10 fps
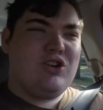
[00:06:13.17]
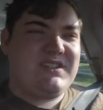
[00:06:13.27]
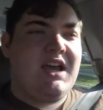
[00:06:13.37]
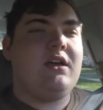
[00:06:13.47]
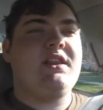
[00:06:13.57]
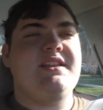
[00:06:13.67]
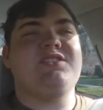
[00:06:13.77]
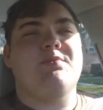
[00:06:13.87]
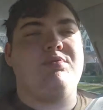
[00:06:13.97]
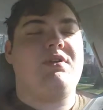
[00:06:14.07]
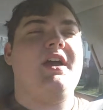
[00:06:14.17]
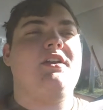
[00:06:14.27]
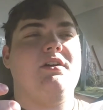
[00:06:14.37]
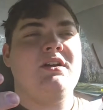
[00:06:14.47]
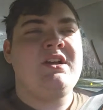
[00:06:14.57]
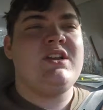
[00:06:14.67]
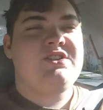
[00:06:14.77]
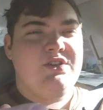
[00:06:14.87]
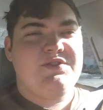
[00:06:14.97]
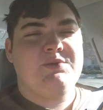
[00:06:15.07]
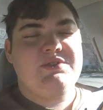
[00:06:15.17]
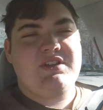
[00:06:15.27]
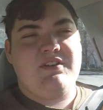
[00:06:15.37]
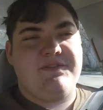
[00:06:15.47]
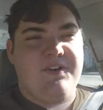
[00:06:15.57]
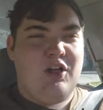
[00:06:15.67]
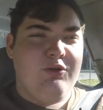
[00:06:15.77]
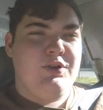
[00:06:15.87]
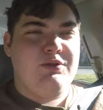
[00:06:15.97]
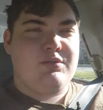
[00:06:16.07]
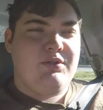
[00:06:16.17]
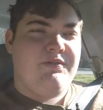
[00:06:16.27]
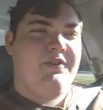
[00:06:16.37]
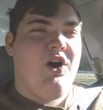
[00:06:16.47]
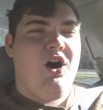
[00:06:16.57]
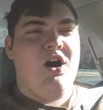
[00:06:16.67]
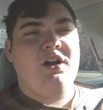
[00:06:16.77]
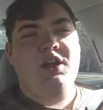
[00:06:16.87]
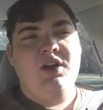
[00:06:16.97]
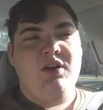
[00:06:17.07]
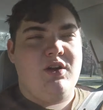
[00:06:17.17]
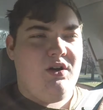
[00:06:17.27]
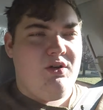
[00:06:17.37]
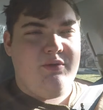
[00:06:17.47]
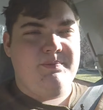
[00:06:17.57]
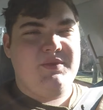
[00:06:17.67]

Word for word: your tail lights are brighter. So if someone's going to follow you through the fog or,